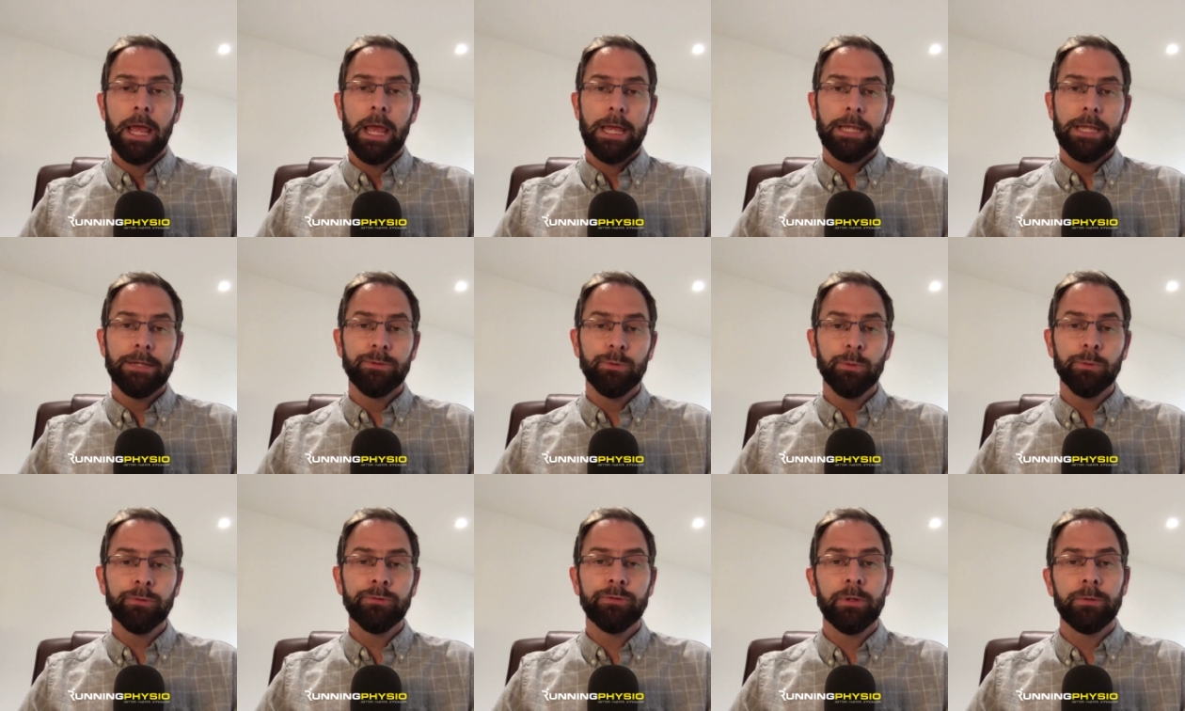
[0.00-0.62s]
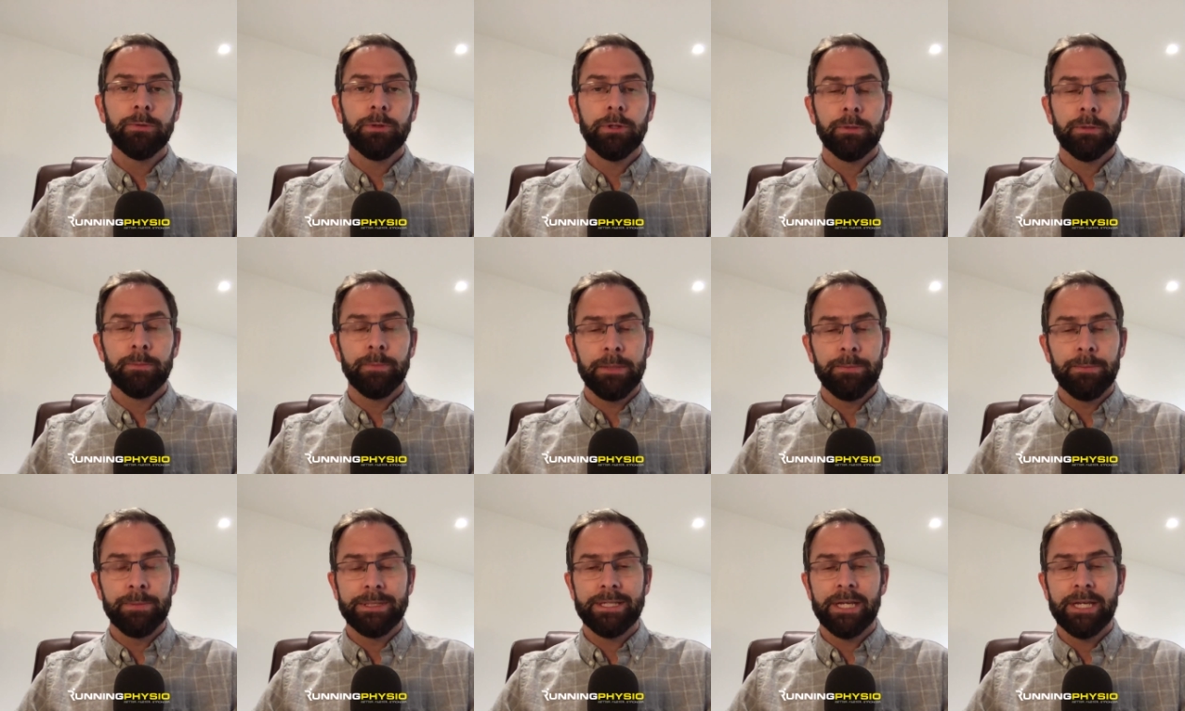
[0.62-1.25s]
It's also going to
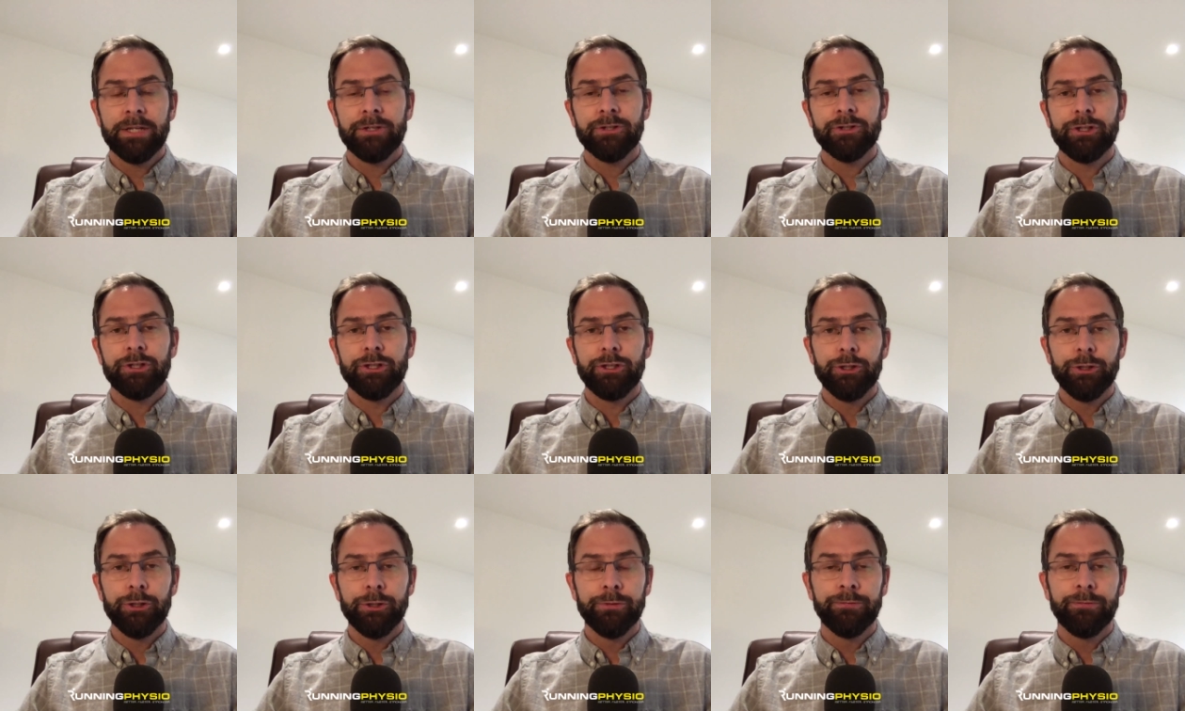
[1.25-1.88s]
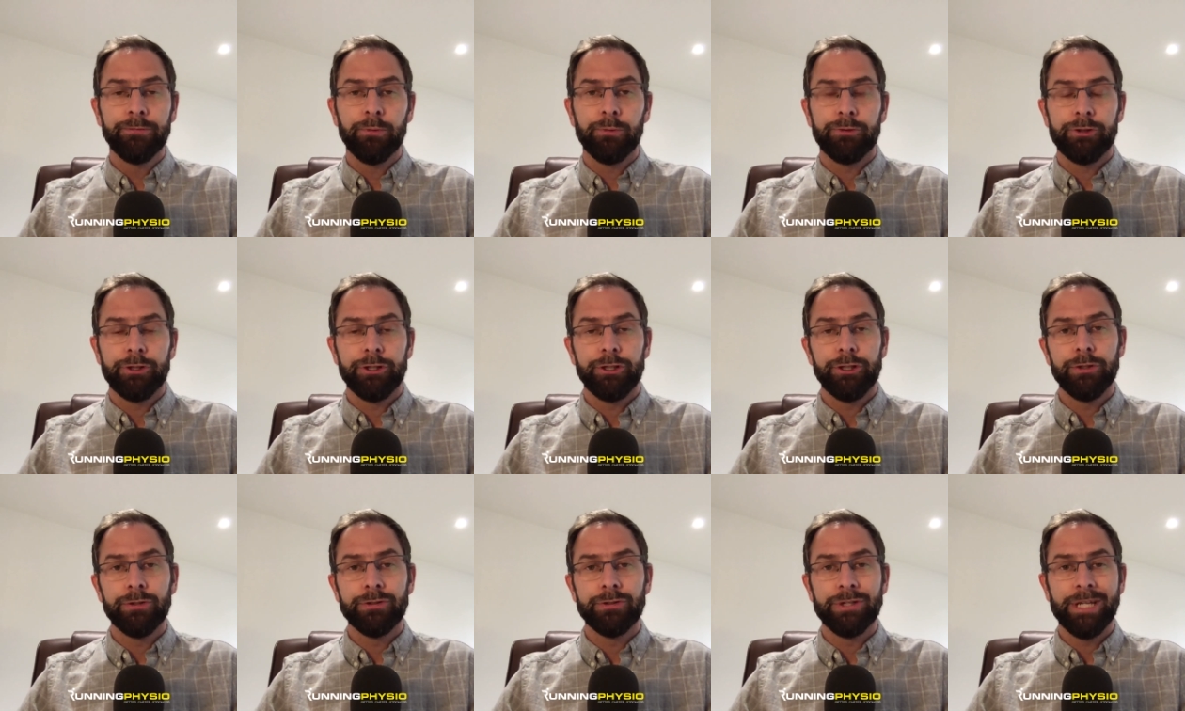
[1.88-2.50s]
be potentially useful
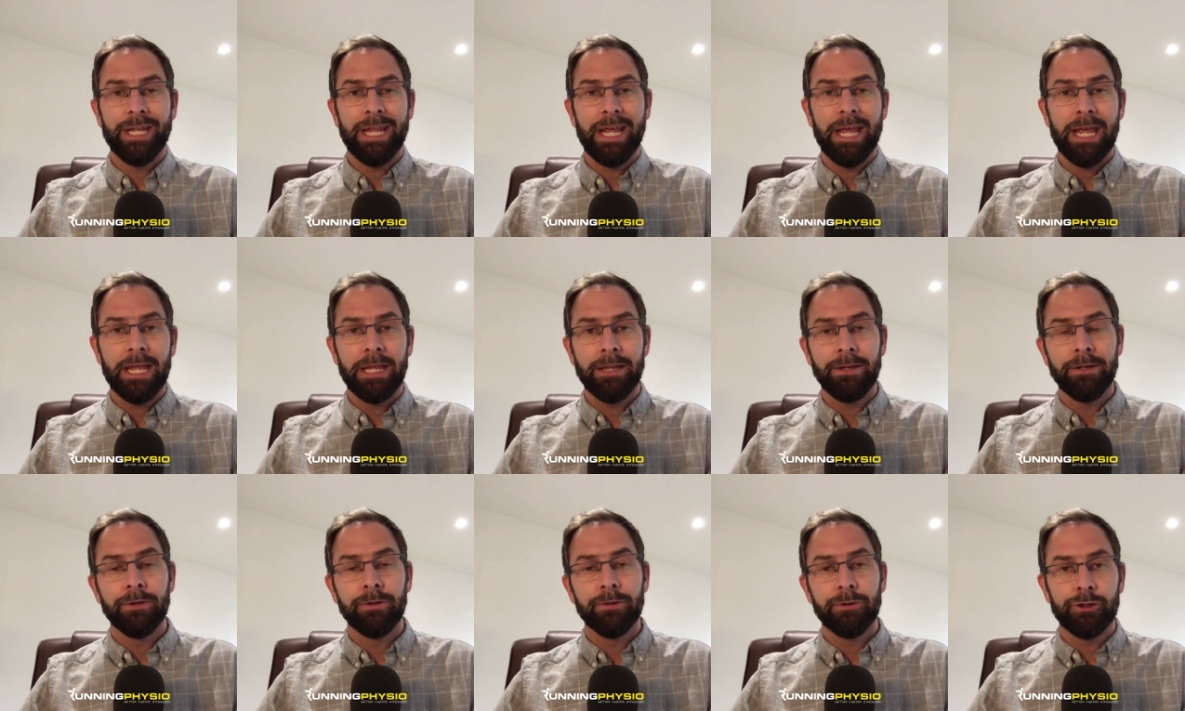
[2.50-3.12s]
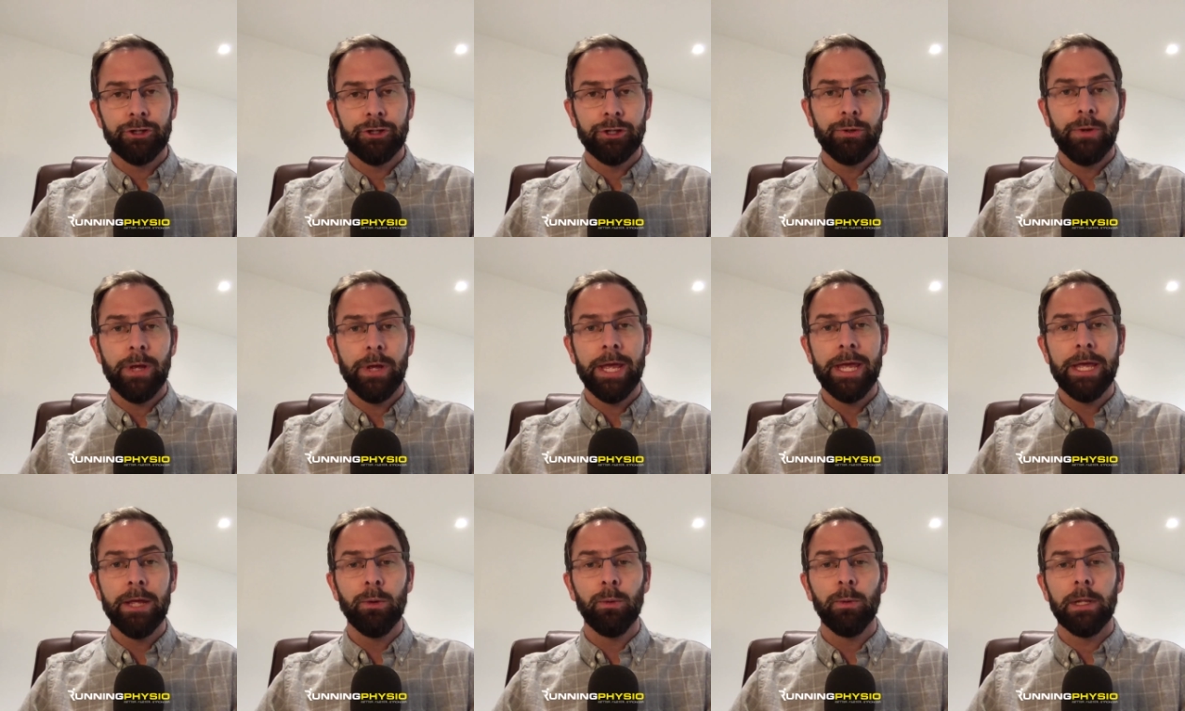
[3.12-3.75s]
to use an in-shoe
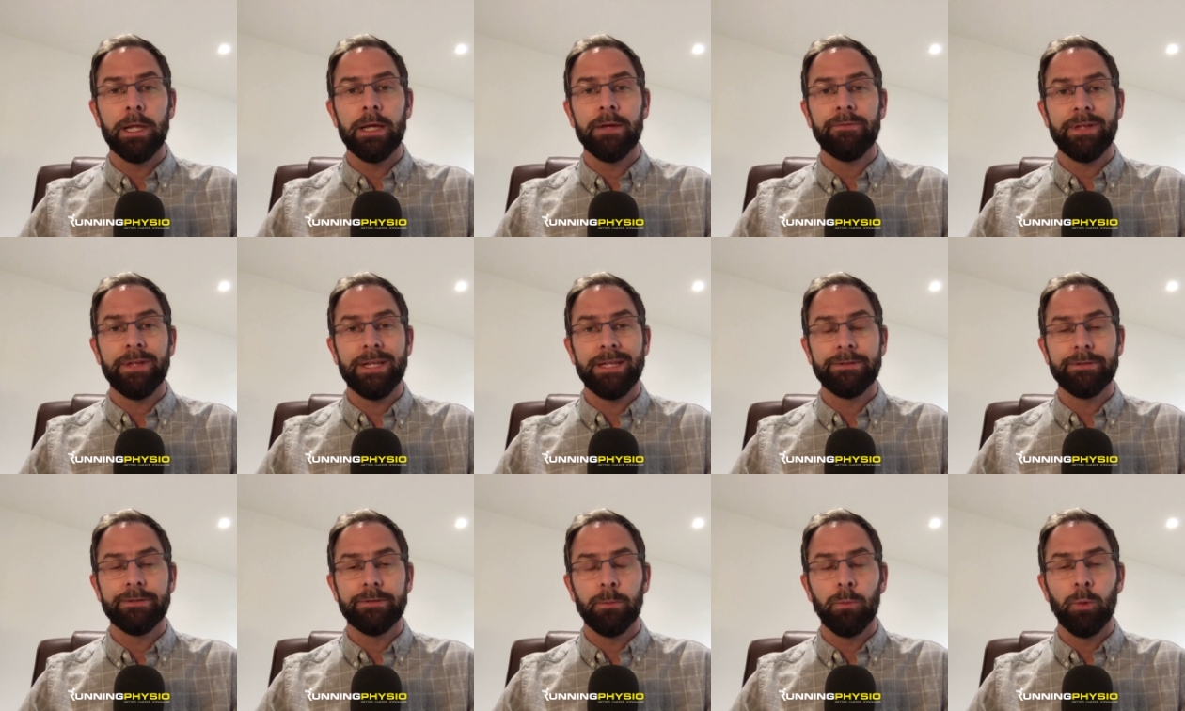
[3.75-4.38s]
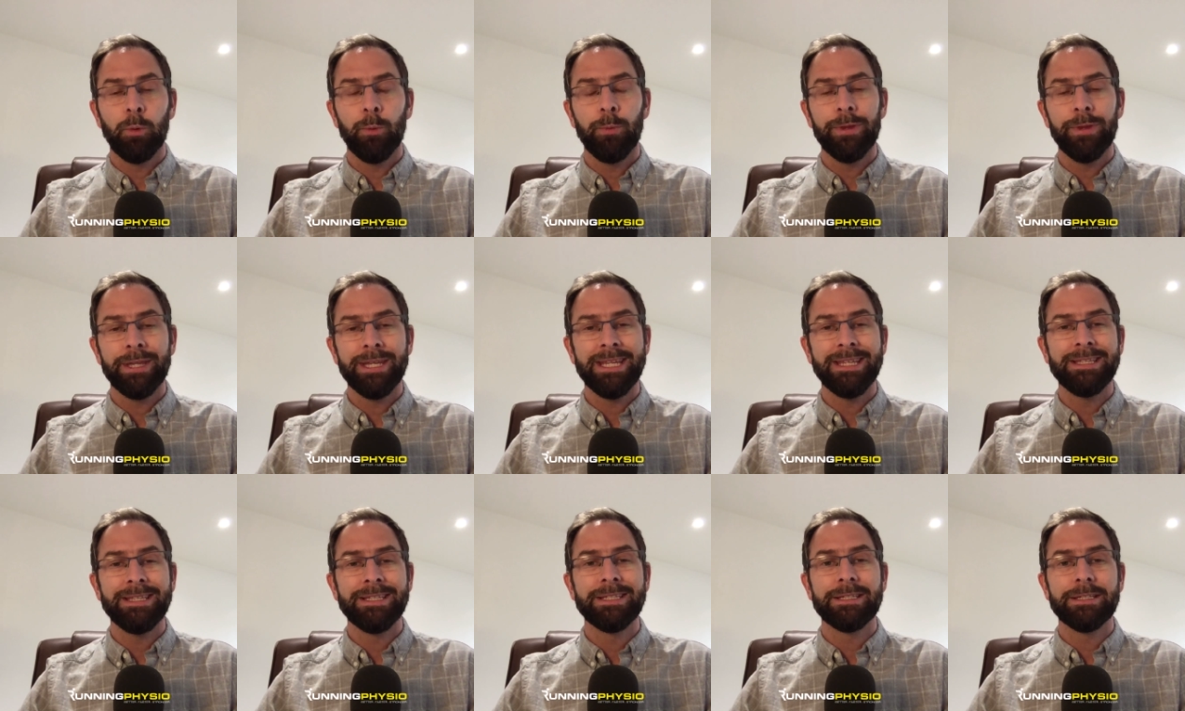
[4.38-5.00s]
heel lift in someone with an
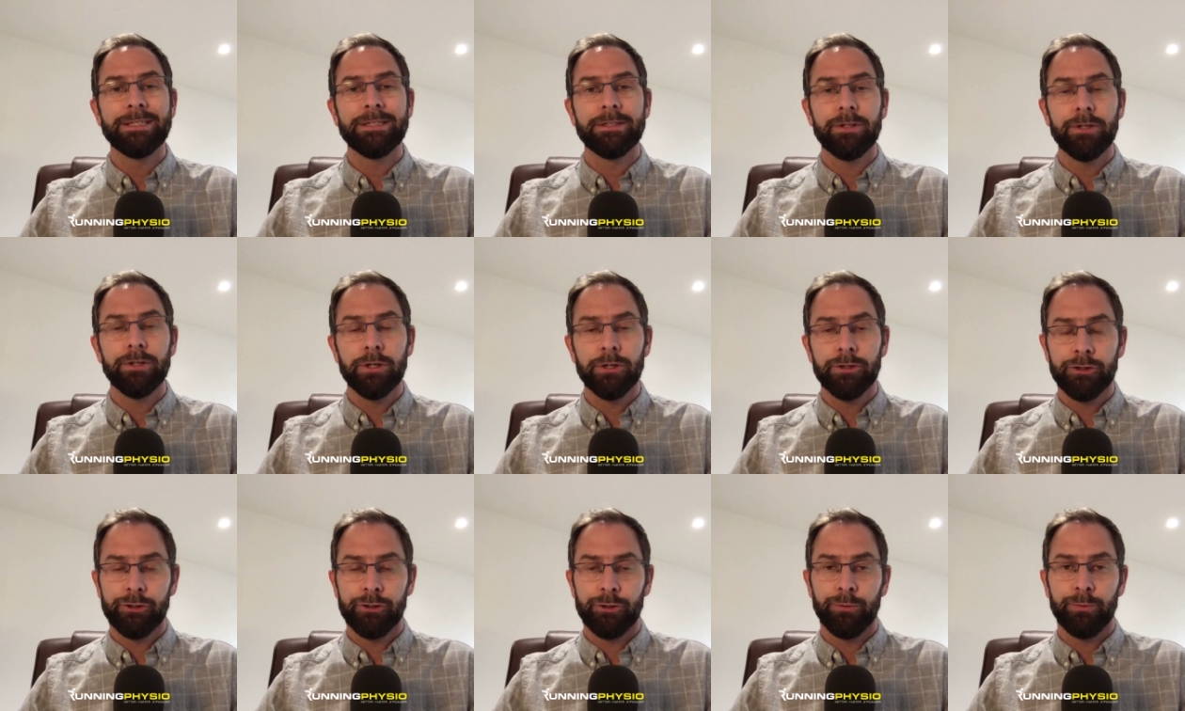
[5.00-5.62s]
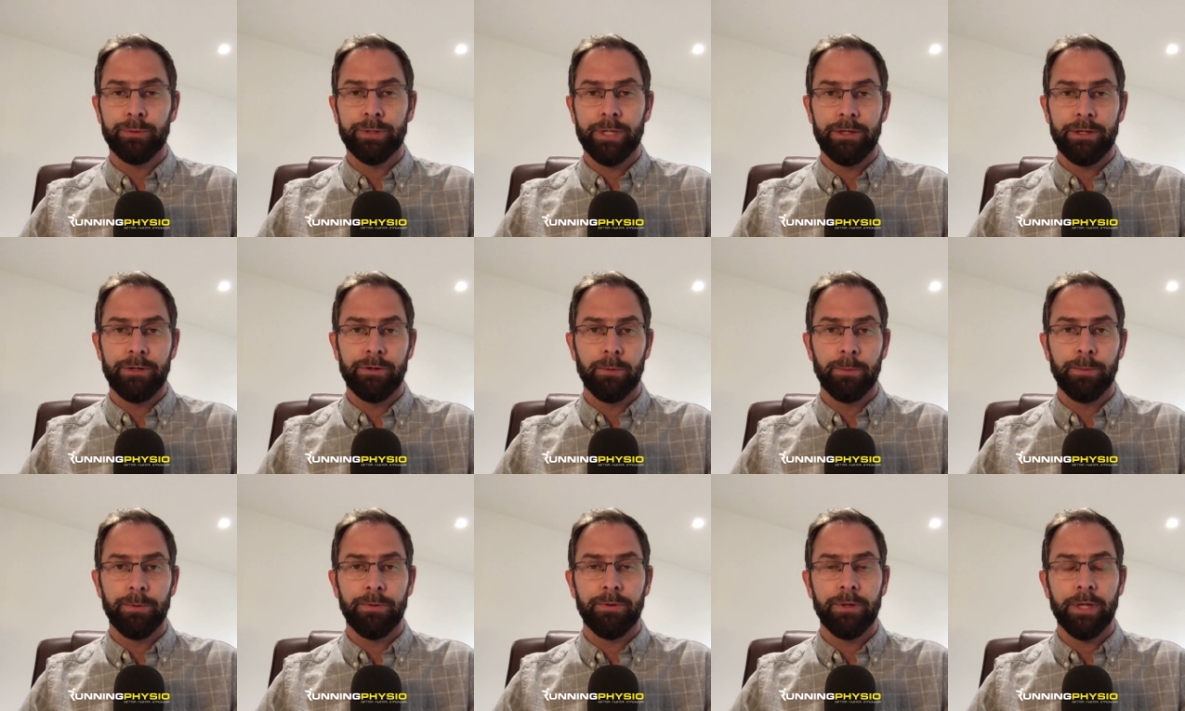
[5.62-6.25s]
insertional
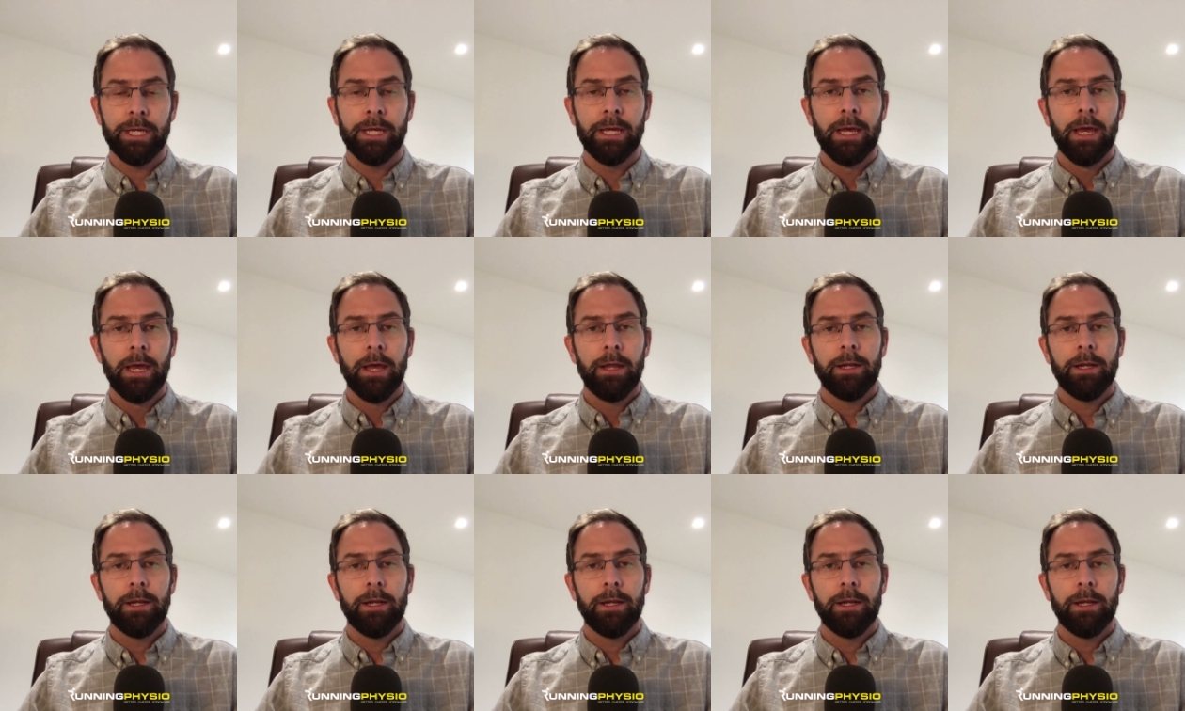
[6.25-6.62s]
tendinopathy.